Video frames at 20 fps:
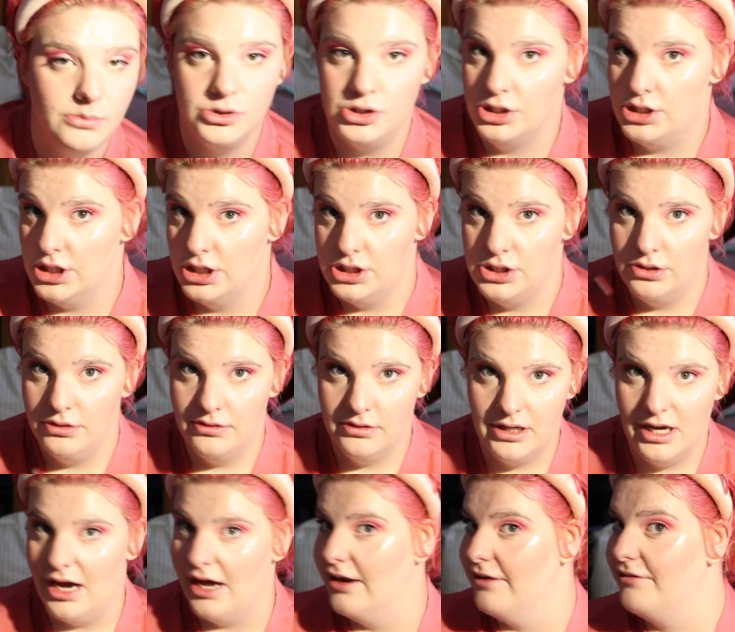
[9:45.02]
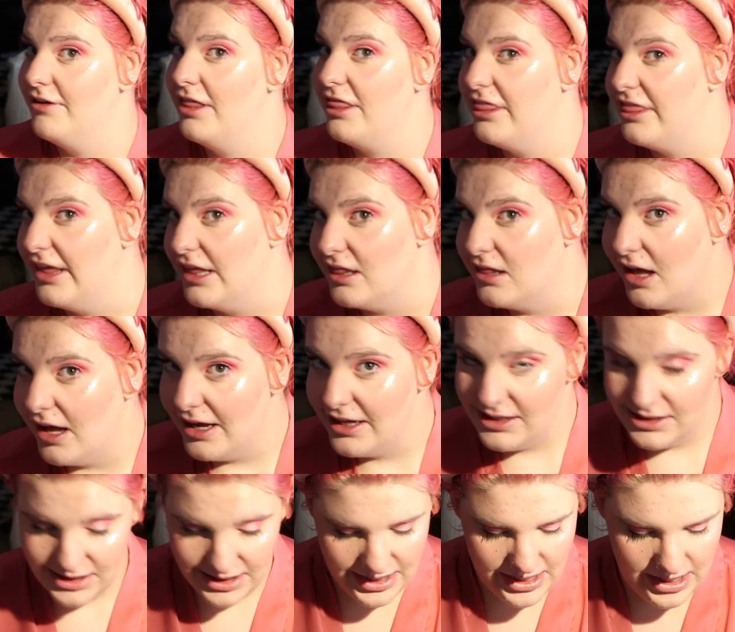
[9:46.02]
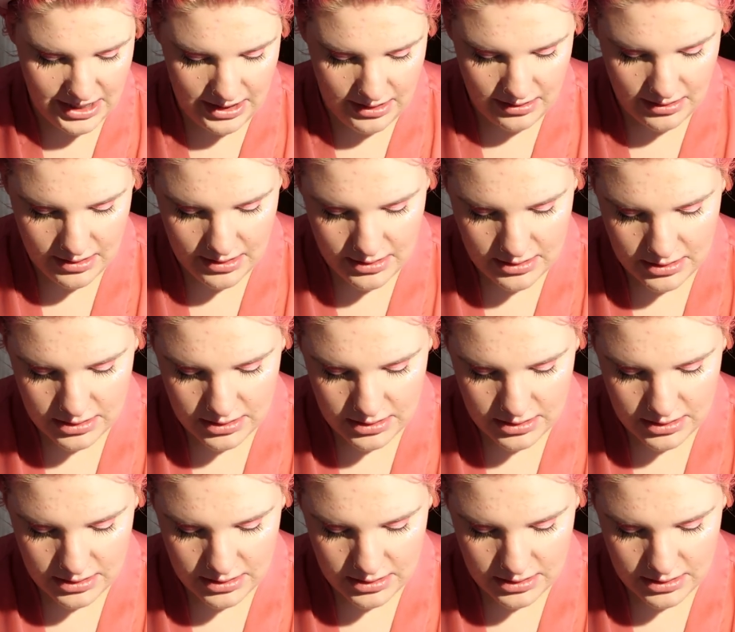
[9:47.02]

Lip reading: just gonna do a kind of a thin line today